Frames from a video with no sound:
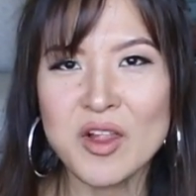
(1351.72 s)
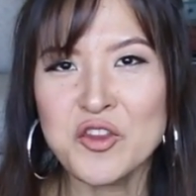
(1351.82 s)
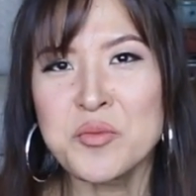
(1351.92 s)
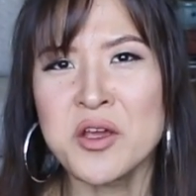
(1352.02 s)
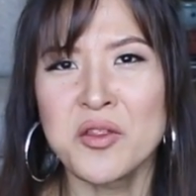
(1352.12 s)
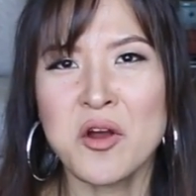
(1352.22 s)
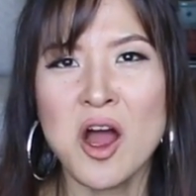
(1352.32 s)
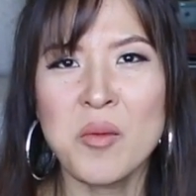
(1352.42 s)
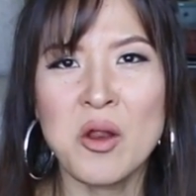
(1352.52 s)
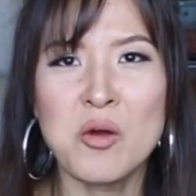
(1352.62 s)
to me on the
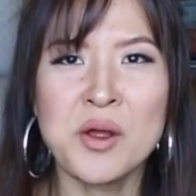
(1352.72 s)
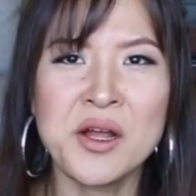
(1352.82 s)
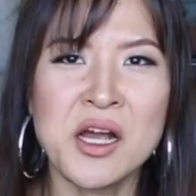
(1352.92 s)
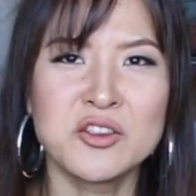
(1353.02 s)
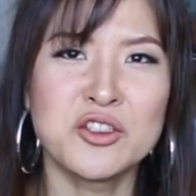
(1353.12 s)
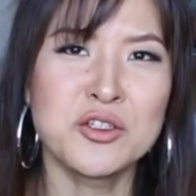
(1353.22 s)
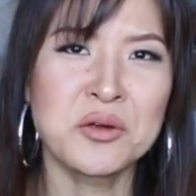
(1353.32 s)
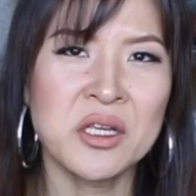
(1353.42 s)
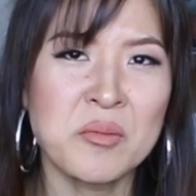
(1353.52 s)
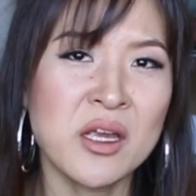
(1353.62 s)
comment, oh my god, do you know
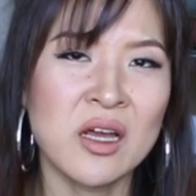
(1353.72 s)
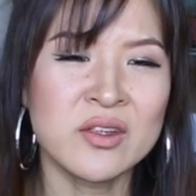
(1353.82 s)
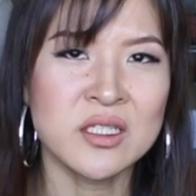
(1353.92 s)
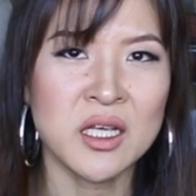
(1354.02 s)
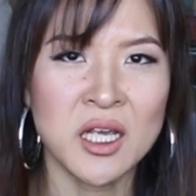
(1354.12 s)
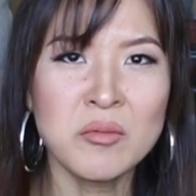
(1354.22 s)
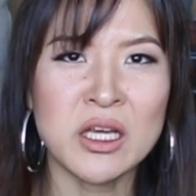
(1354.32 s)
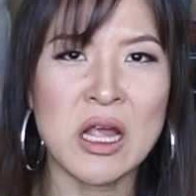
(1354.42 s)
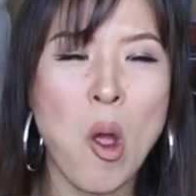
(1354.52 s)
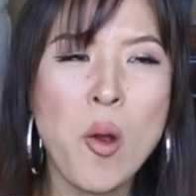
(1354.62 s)
Kimmy? Have you seen
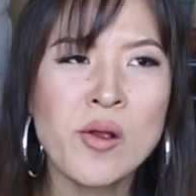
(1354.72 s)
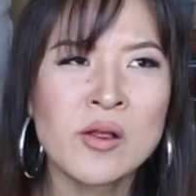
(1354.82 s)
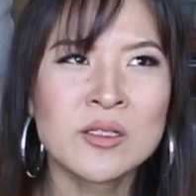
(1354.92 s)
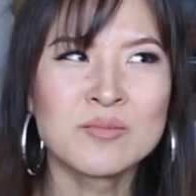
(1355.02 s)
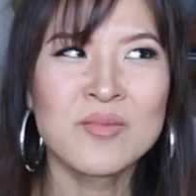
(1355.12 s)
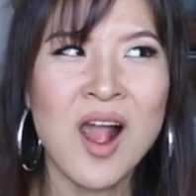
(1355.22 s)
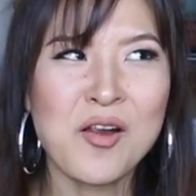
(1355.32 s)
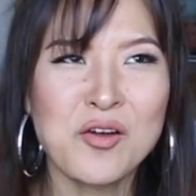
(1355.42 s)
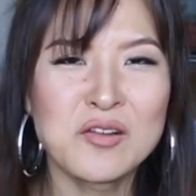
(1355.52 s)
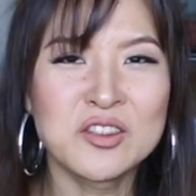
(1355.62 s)
Kimmy? I
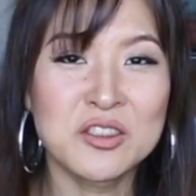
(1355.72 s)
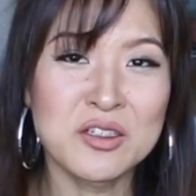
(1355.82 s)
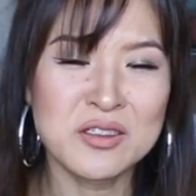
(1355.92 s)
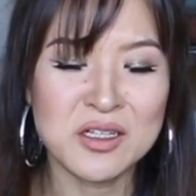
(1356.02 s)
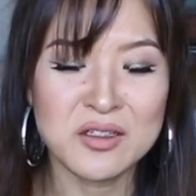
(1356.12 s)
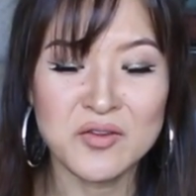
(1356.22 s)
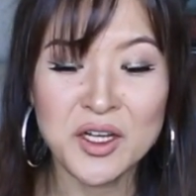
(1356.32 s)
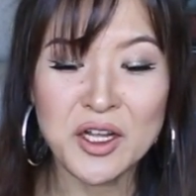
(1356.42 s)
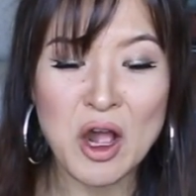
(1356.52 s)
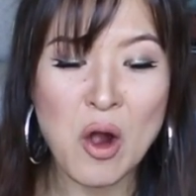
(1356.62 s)
don't know if she's gonna see this
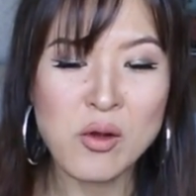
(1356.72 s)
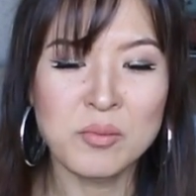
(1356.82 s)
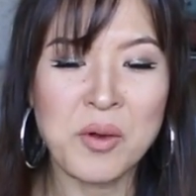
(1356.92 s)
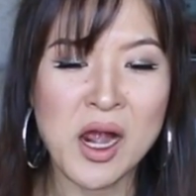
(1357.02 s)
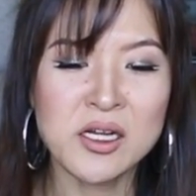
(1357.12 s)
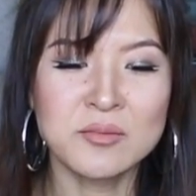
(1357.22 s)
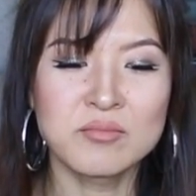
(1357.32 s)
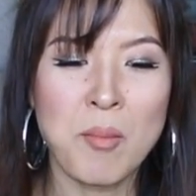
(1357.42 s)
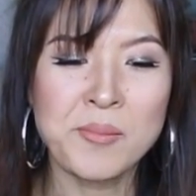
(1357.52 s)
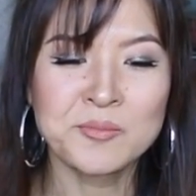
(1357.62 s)
video, but
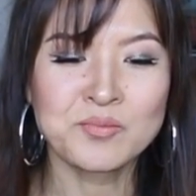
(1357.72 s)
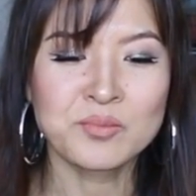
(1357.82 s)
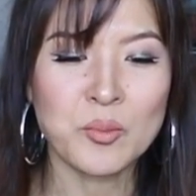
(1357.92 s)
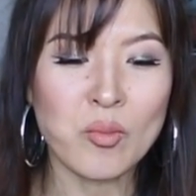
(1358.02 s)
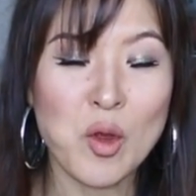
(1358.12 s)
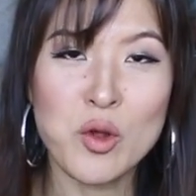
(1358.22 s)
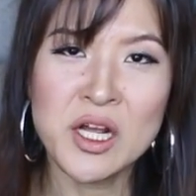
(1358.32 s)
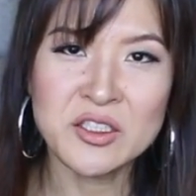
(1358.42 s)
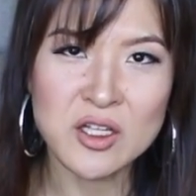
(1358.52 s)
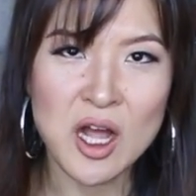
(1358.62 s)
when
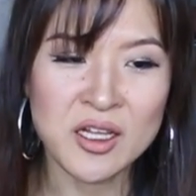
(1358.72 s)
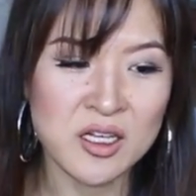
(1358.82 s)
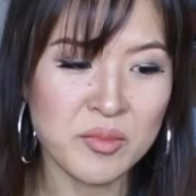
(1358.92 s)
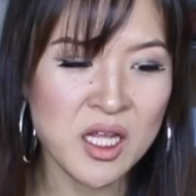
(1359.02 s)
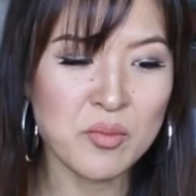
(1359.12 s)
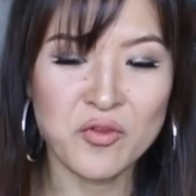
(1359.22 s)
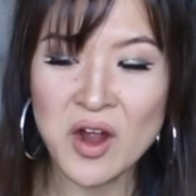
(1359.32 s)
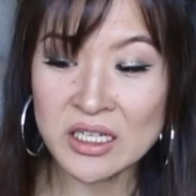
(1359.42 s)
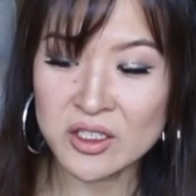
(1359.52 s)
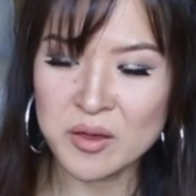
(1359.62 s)
I saw Kimmy before
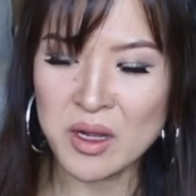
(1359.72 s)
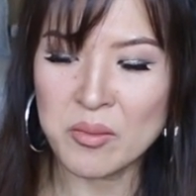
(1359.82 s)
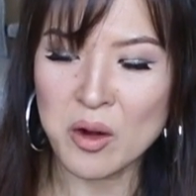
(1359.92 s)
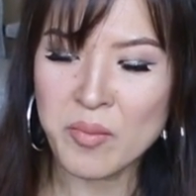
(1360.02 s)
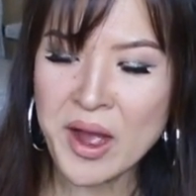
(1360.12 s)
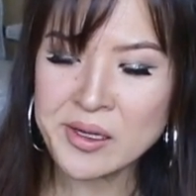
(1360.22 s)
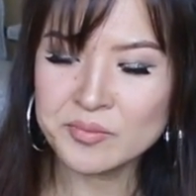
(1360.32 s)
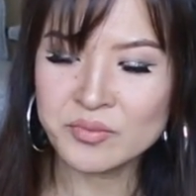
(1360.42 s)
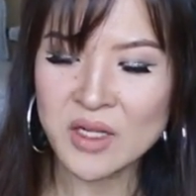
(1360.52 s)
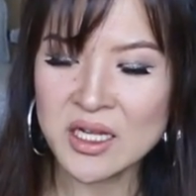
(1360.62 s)
I started my mukbang,
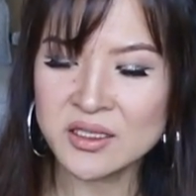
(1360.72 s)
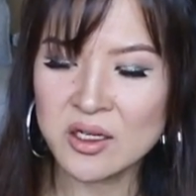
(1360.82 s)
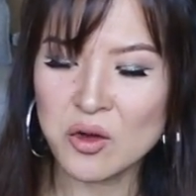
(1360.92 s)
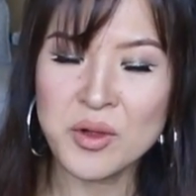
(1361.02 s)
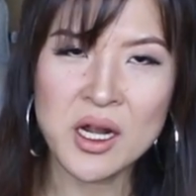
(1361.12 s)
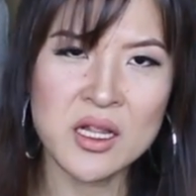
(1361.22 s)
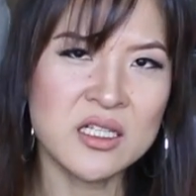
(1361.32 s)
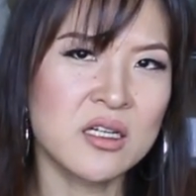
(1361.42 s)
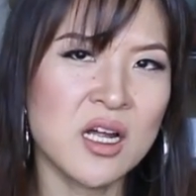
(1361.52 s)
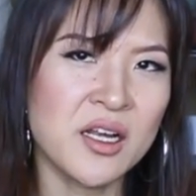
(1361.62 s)
I said, oh my god, that's
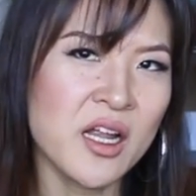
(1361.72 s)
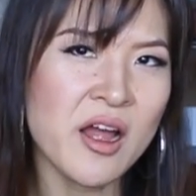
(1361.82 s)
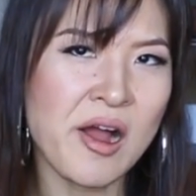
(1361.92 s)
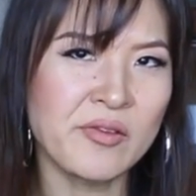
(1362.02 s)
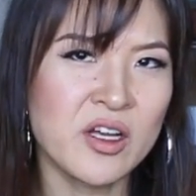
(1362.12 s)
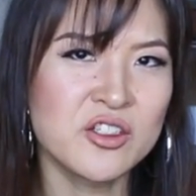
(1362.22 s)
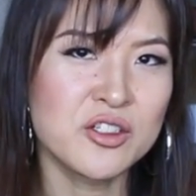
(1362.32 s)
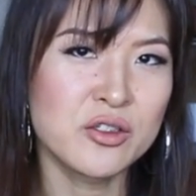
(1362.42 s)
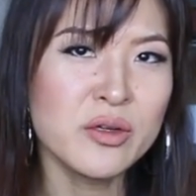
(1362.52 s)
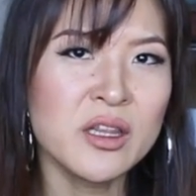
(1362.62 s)
a good idea that she's
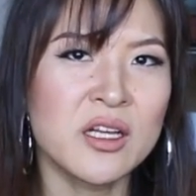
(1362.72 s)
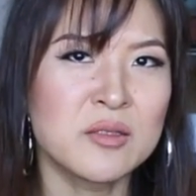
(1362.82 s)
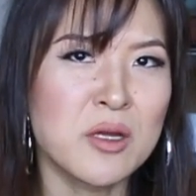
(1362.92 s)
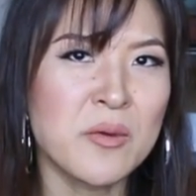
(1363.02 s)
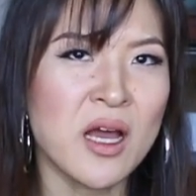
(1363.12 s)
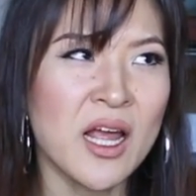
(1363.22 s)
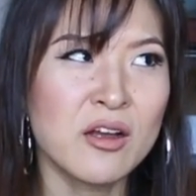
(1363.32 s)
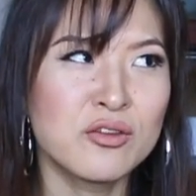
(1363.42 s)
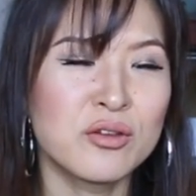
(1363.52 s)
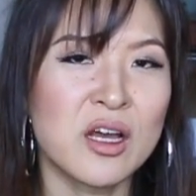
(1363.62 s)
doing this. Maybe I
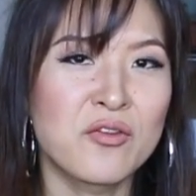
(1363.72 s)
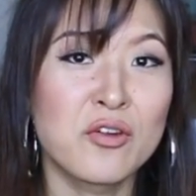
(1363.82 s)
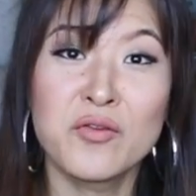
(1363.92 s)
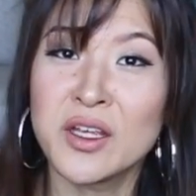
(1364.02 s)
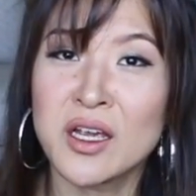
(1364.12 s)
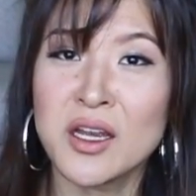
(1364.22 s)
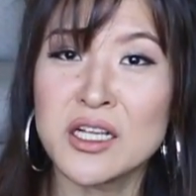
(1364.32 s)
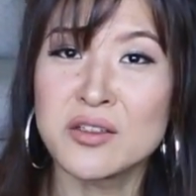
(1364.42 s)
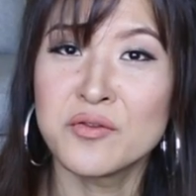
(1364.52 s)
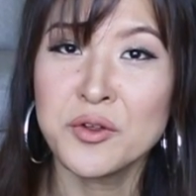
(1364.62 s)
could do that for vegan
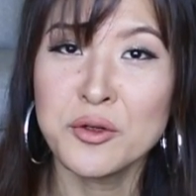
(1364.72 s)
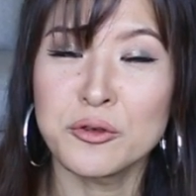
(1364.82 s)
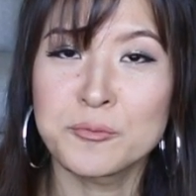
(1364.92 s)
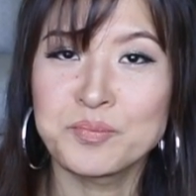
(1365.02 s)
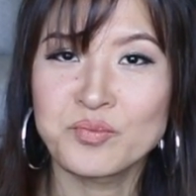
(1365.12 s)
Asian food.